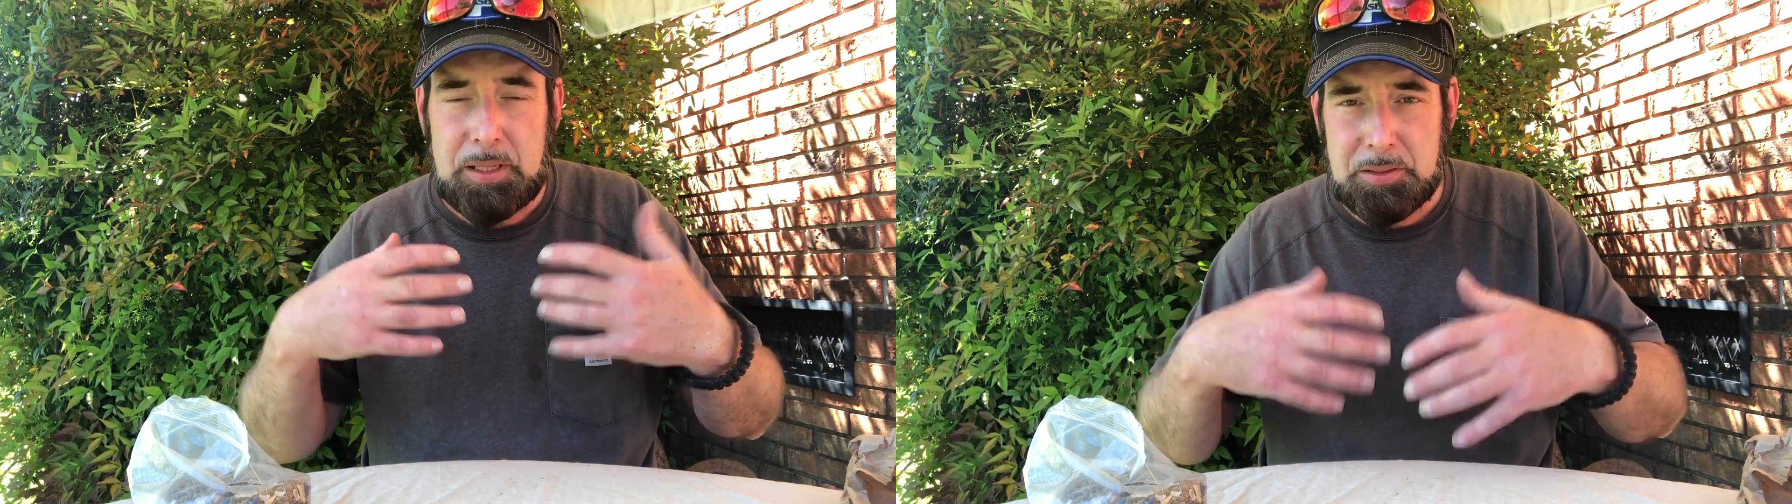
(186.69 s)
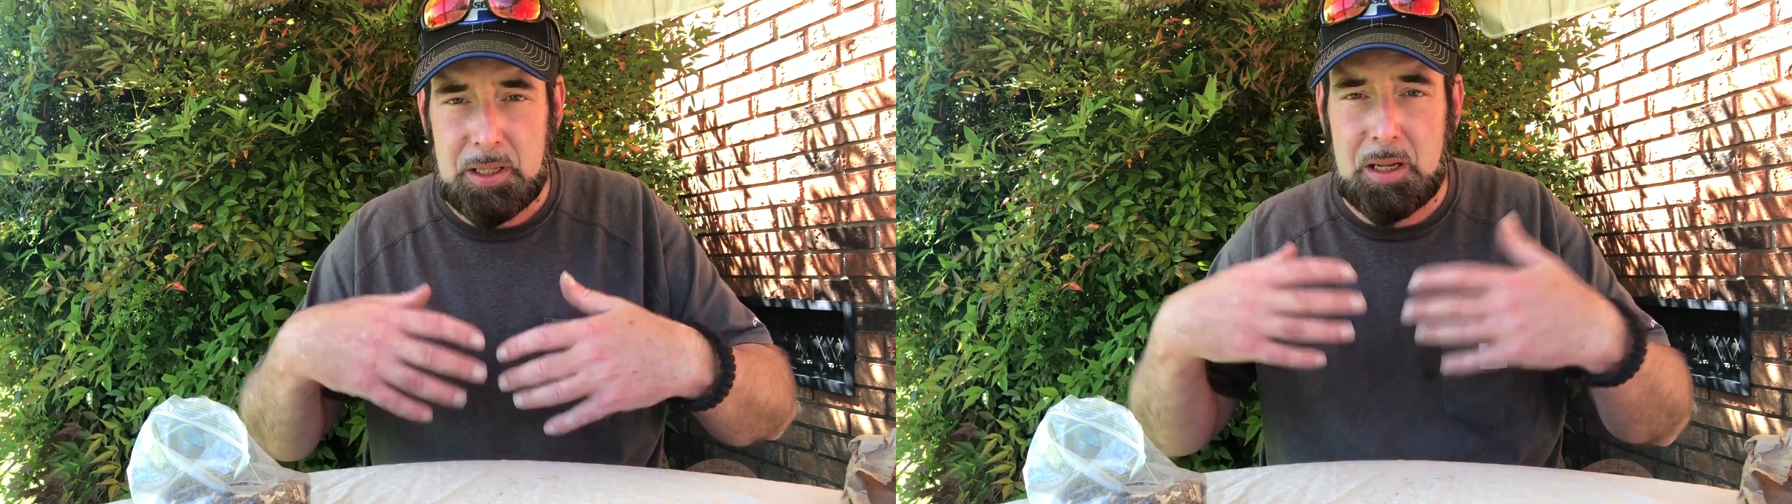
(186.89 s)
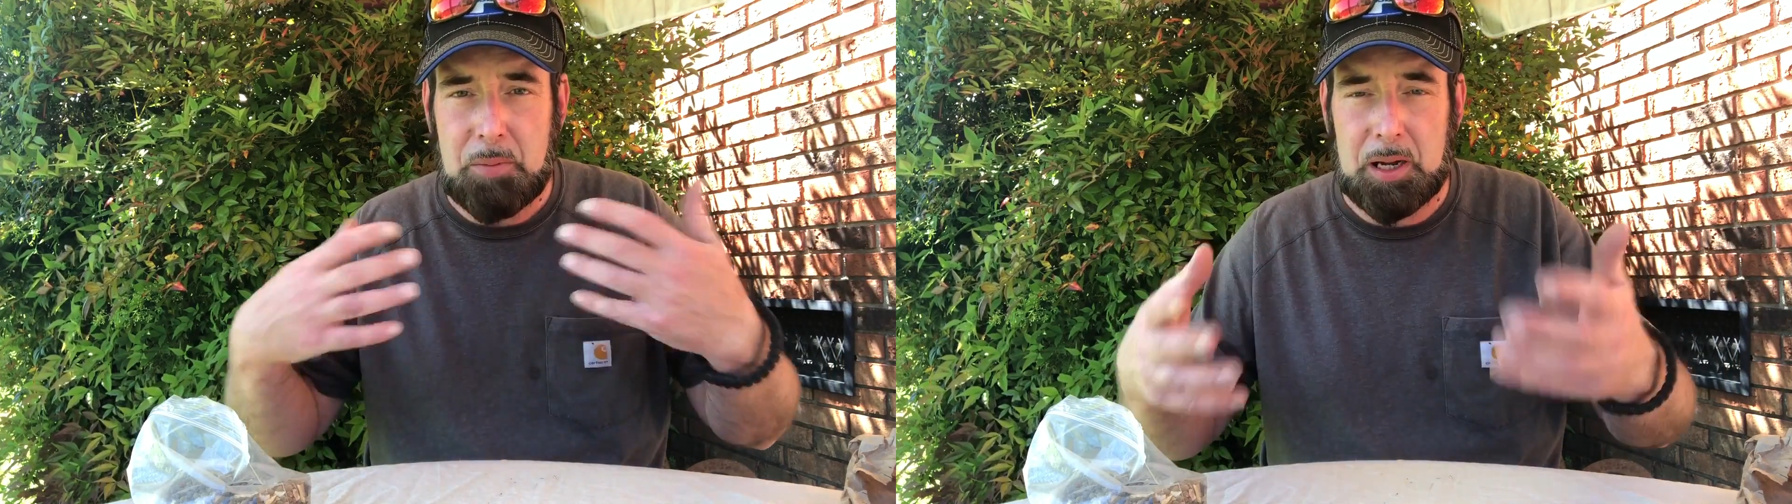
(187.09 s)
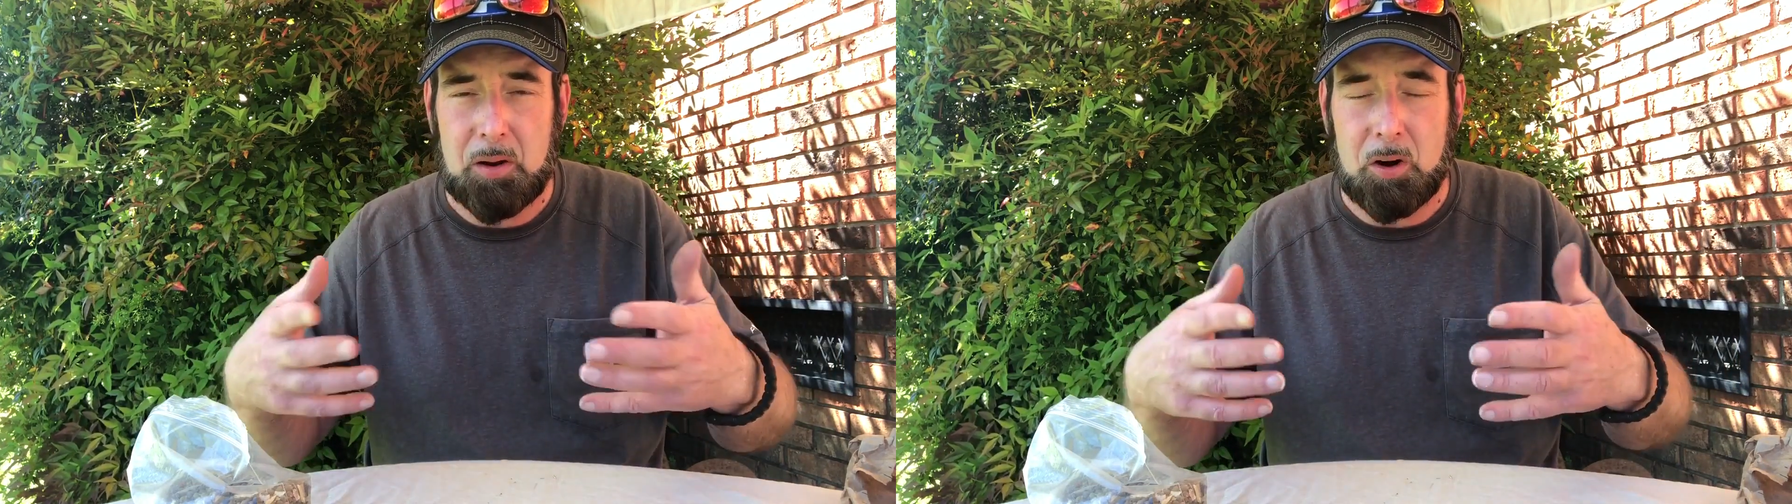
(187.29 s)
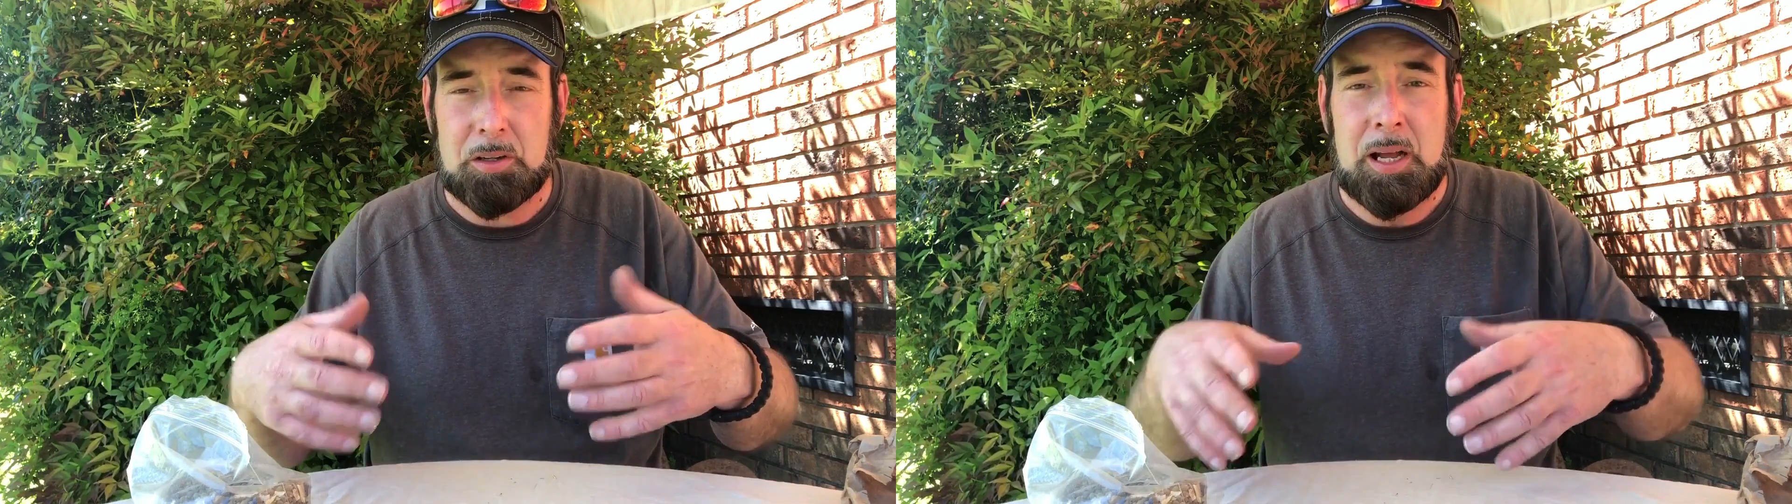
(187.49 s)
till up my
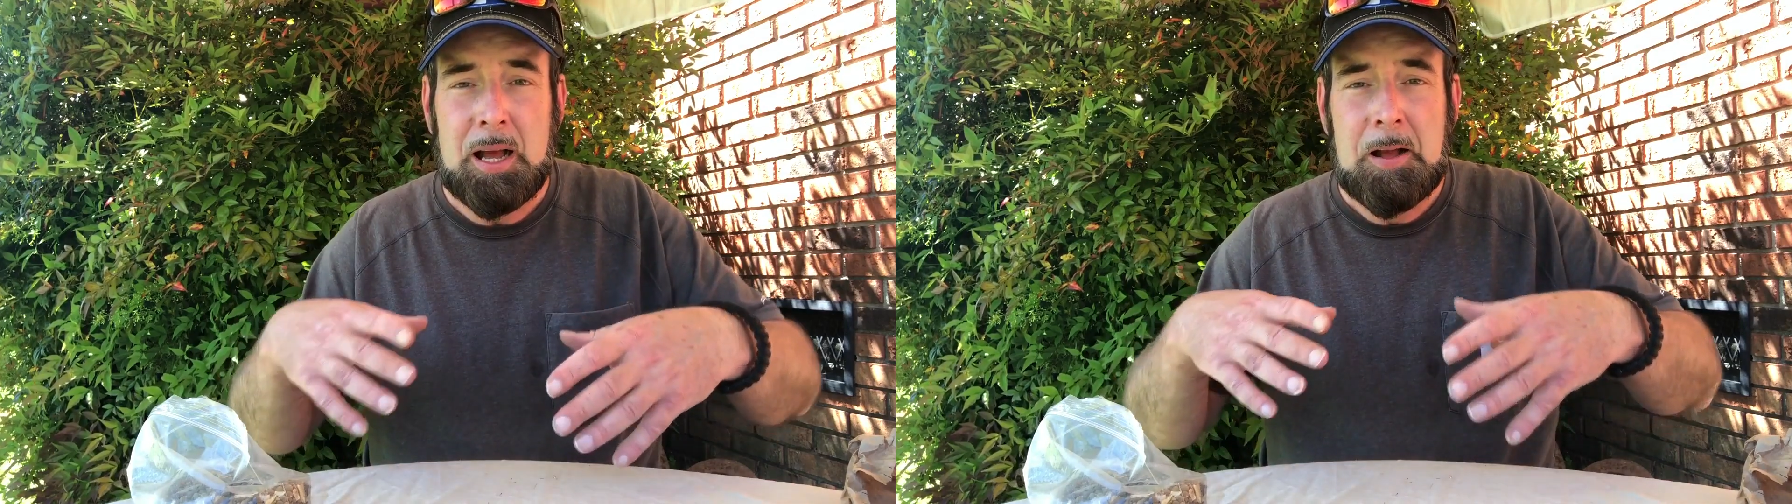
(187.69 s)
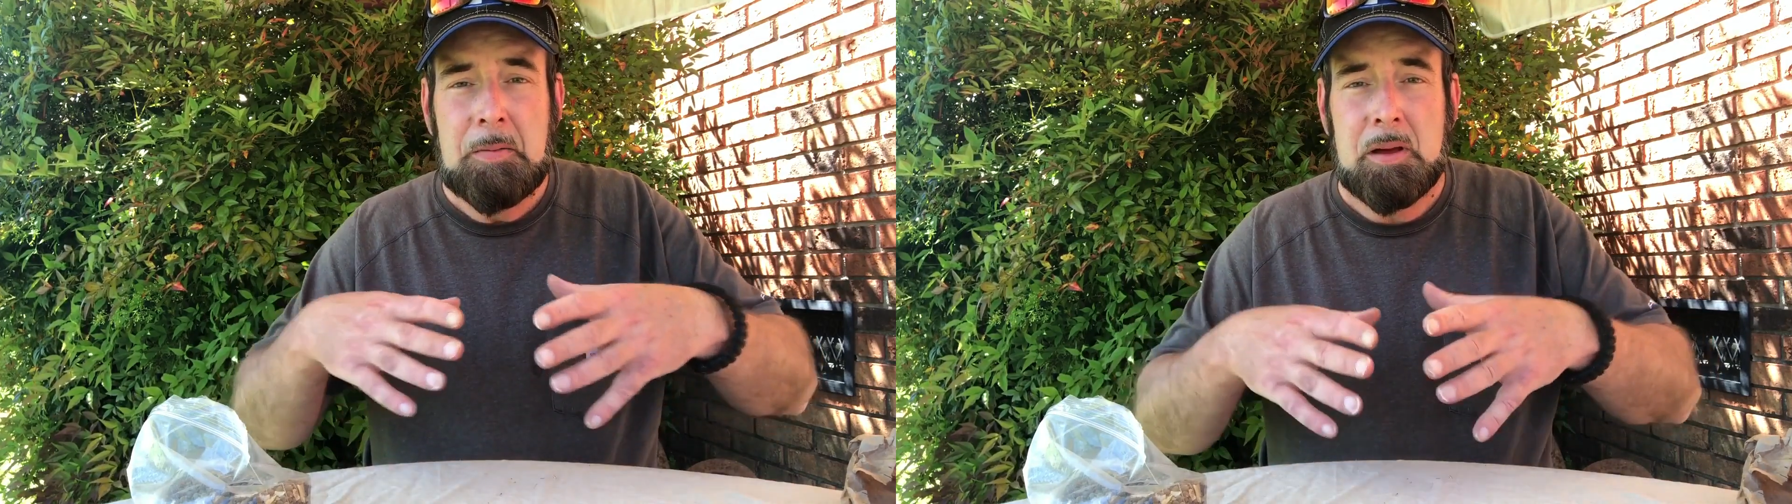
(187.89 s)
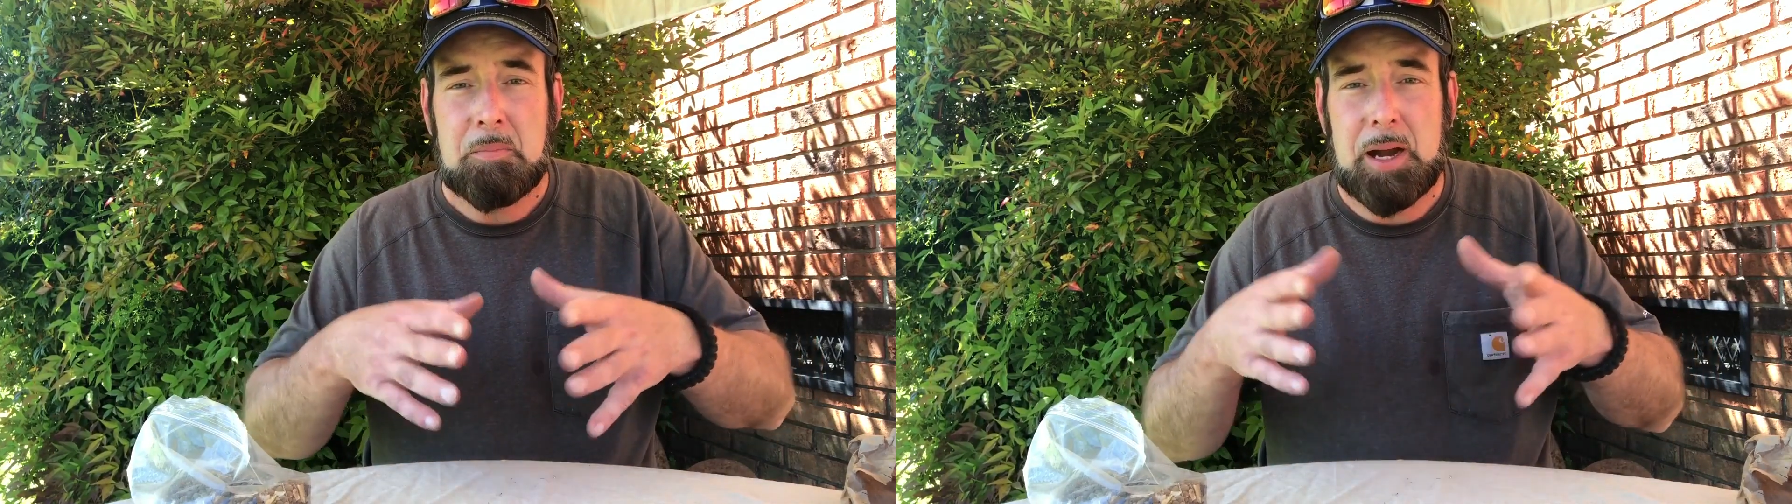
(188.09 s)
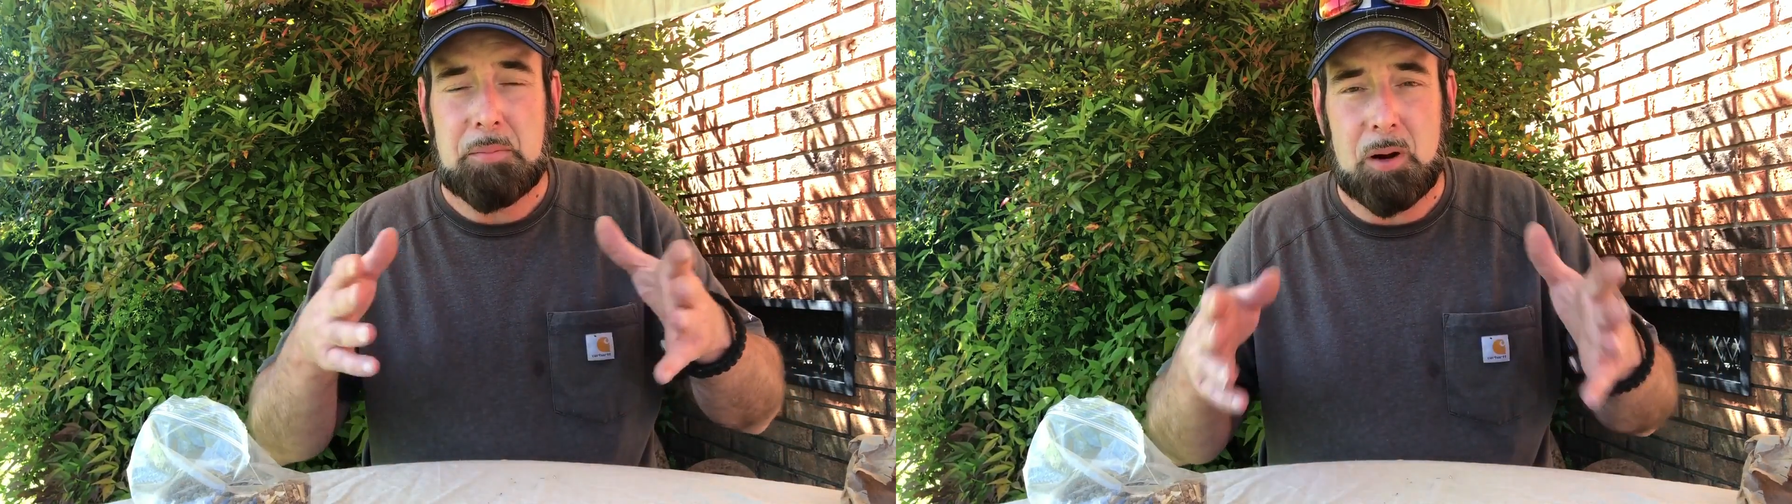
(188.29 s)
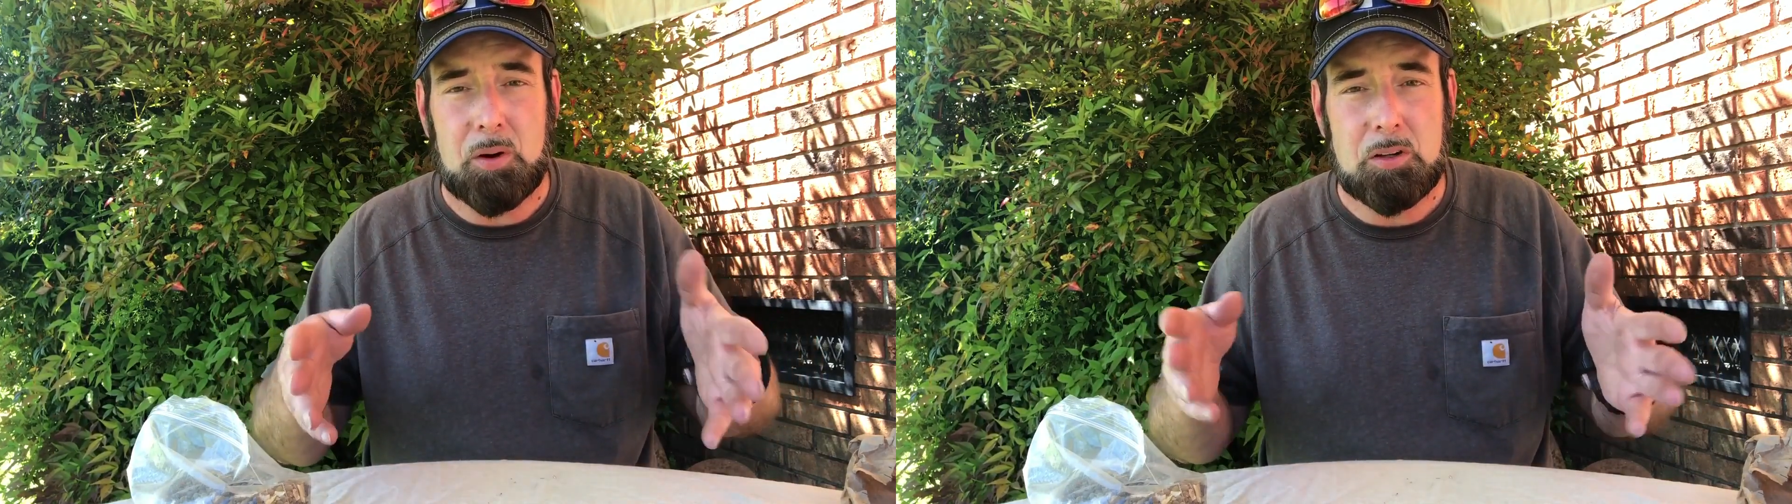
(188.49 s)
garden, make
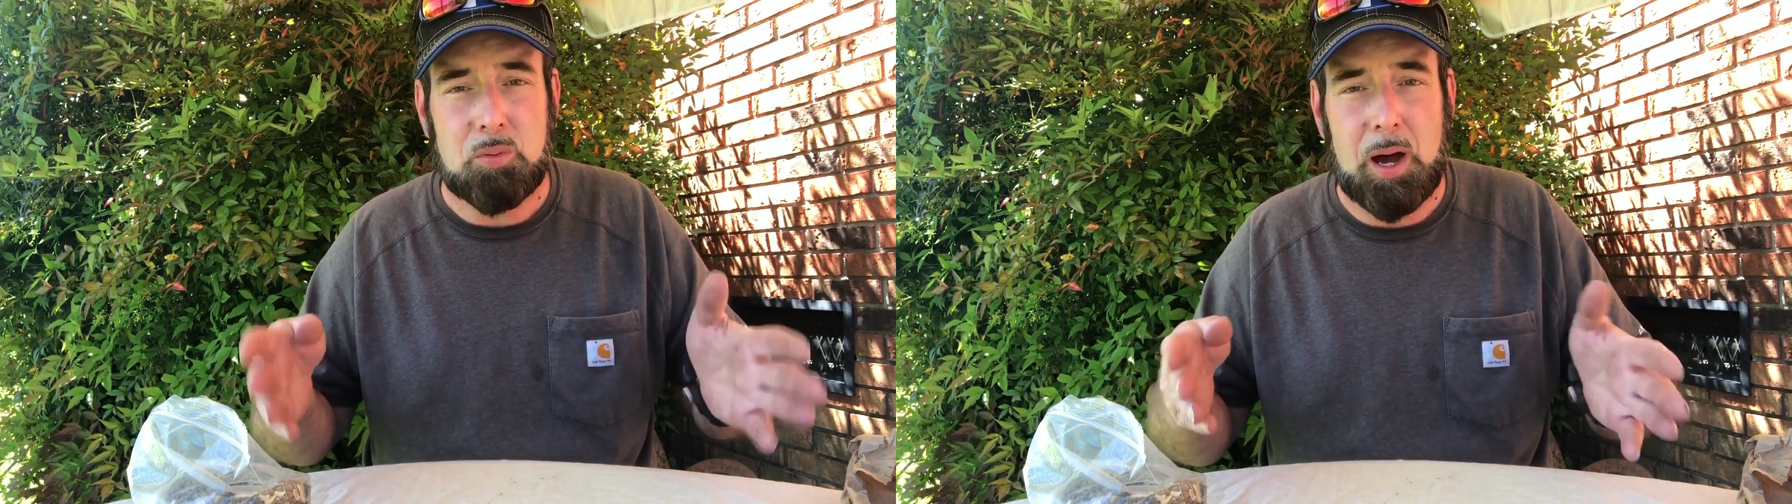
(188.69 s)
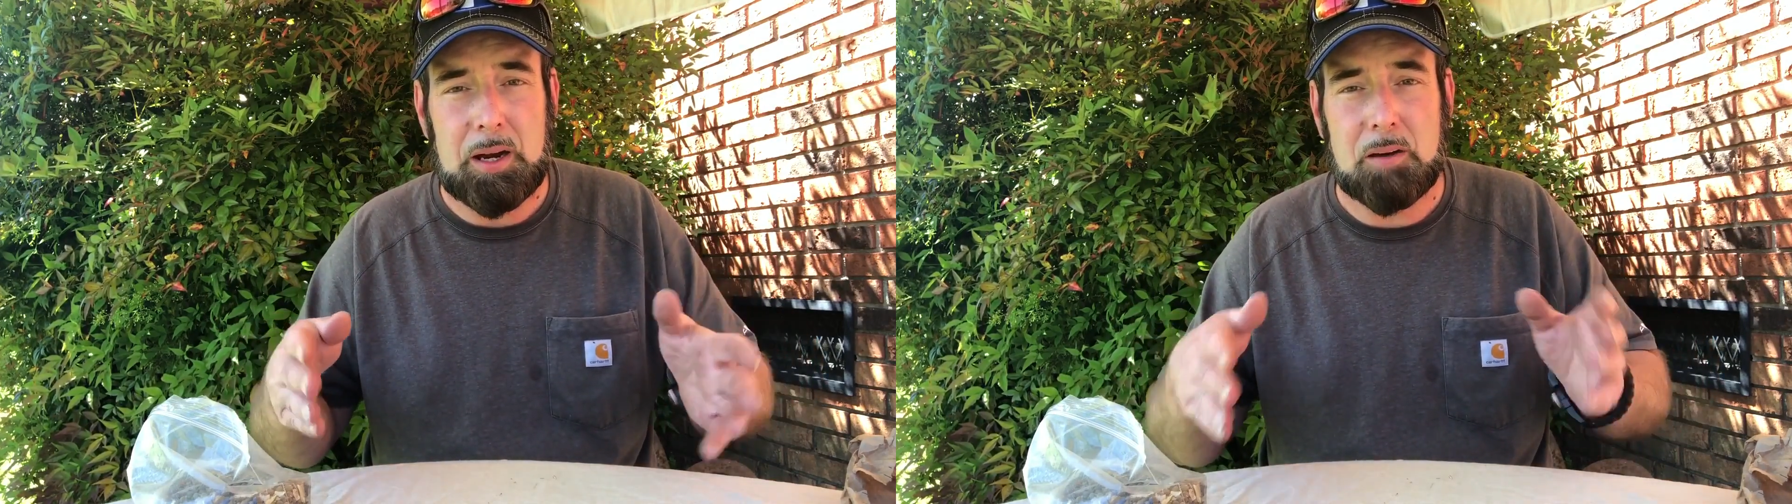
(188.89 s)
my rows wide